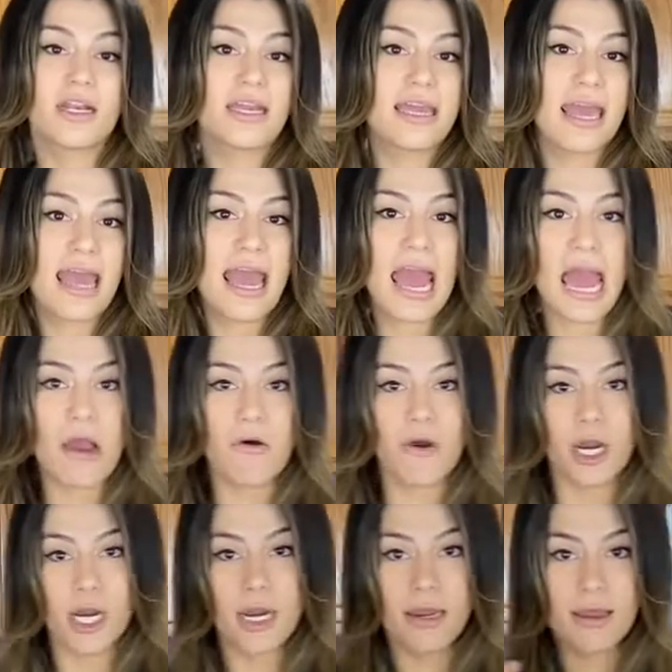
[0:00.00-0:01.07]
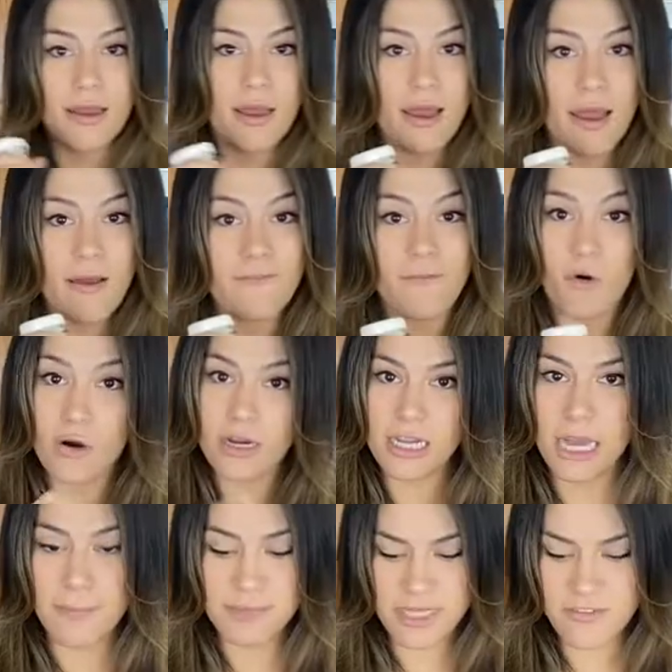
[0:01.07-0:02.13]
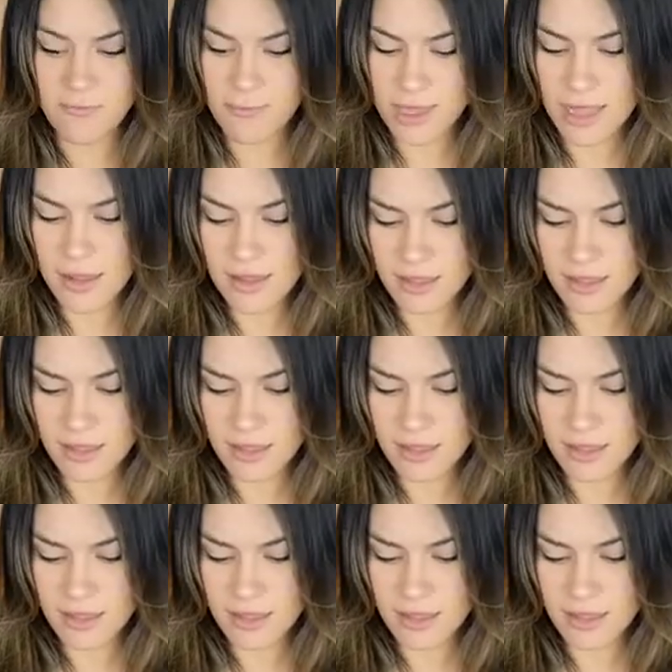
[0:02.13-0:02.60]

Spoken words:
get our 4 cups of milk.